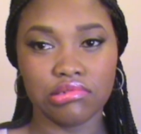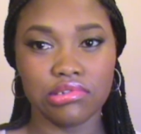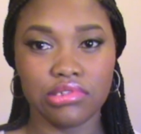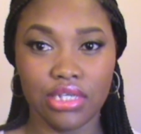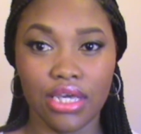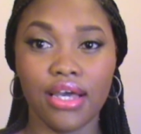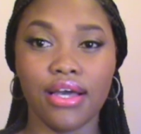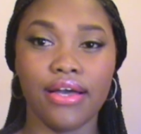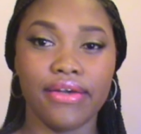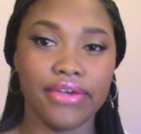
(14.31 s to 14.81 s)

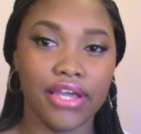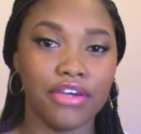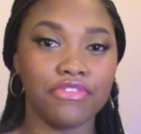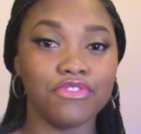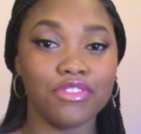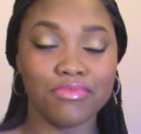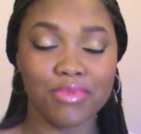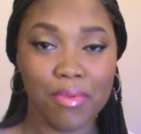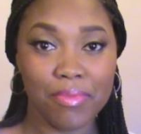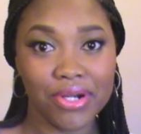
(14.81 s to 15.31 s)
Yeah,
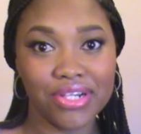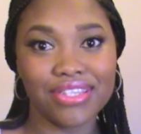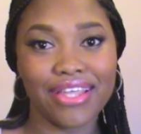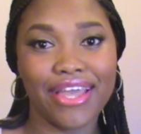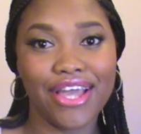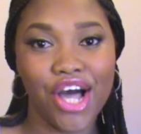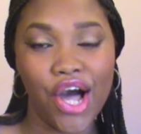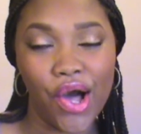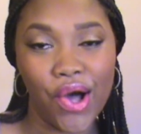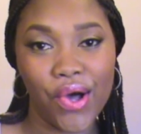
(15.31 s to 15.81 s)
after my
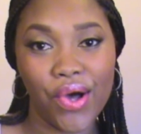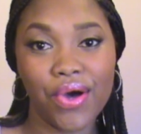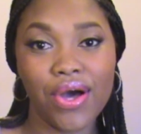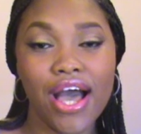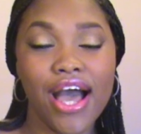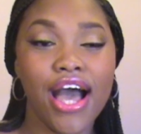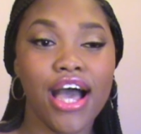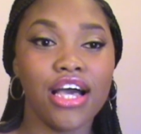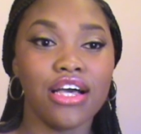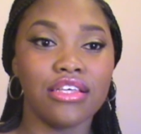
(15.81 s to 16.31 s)
birthday
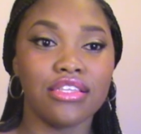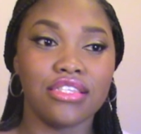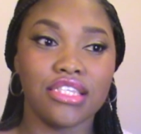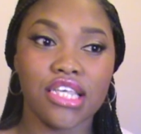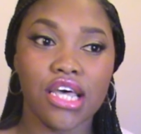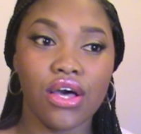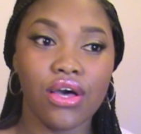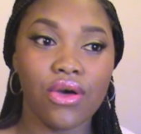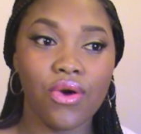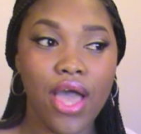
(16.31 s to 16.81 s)
haul.
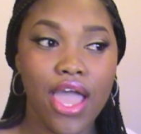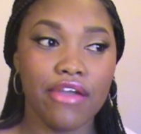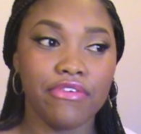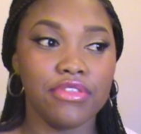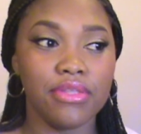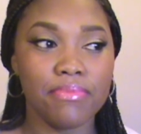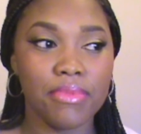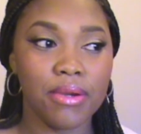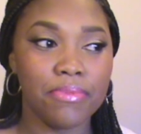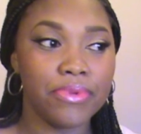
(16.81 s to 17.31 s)
So
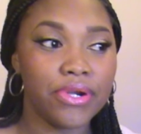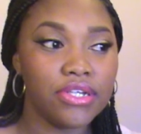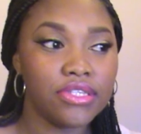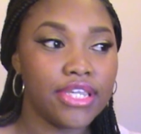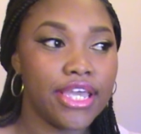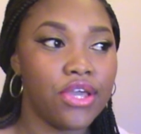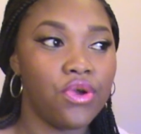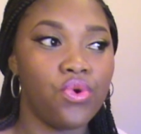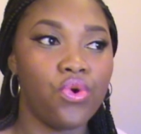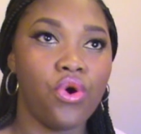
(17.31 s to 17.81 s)
after my
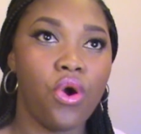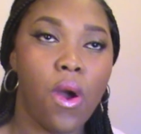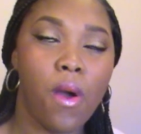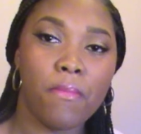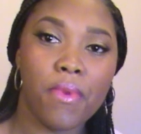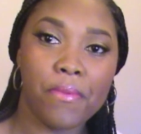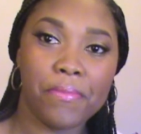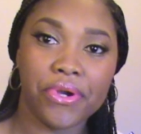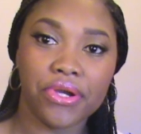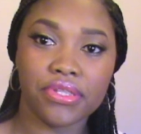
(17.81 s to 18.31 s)
birthday, or
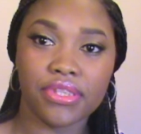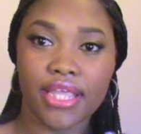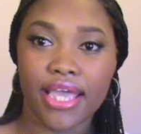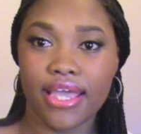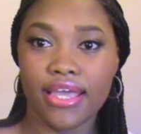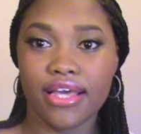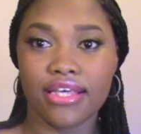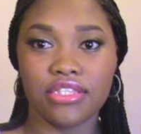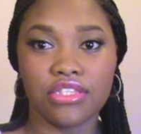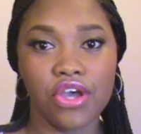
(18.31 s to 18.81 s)
on my
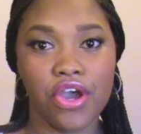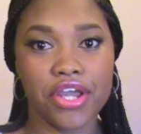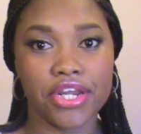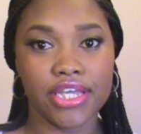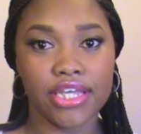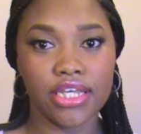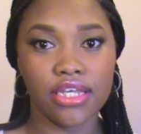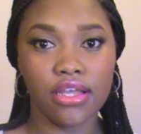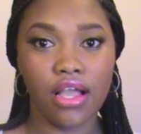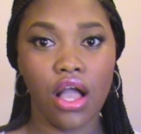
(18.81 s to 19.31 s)
birthday, I
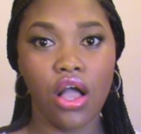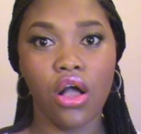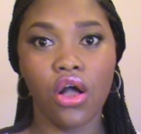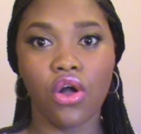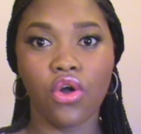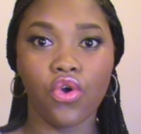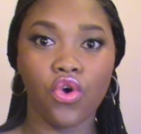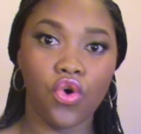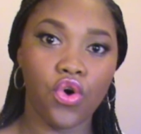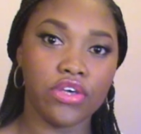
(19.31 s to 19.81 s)
started
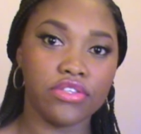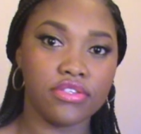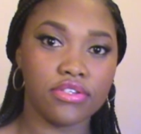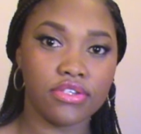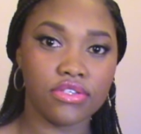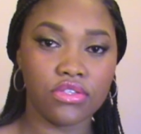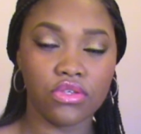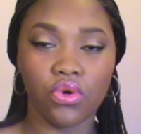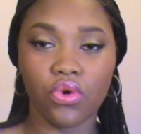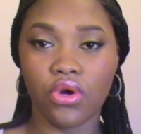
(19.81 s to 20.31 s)
going to
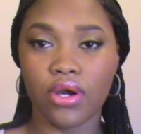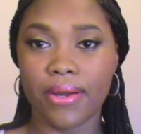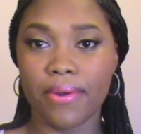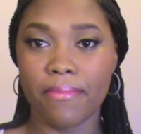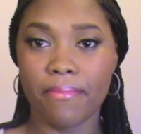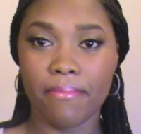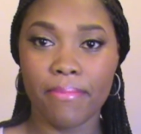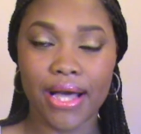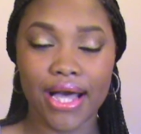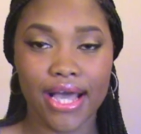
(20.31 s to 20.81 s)
the store
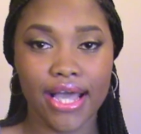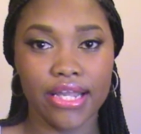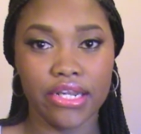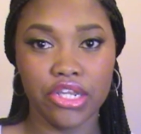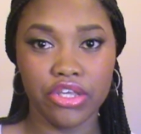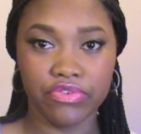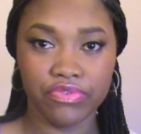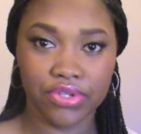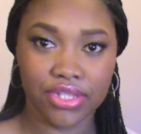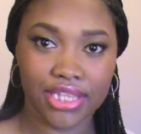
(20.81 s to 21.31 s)
and
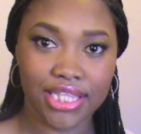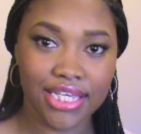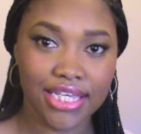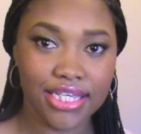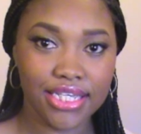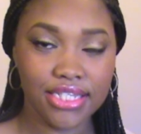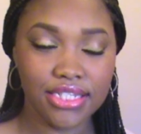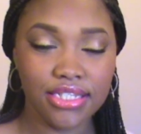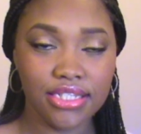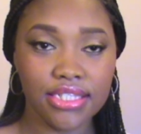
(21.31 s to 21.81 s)
buying different
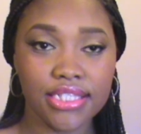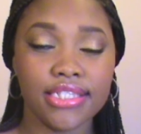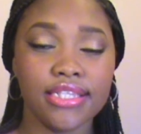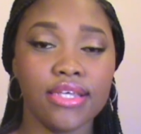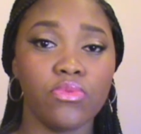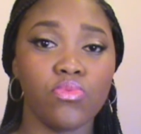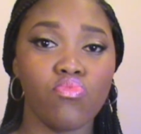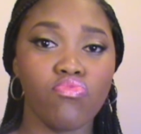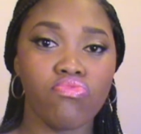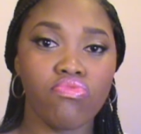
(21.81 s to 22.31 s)
things.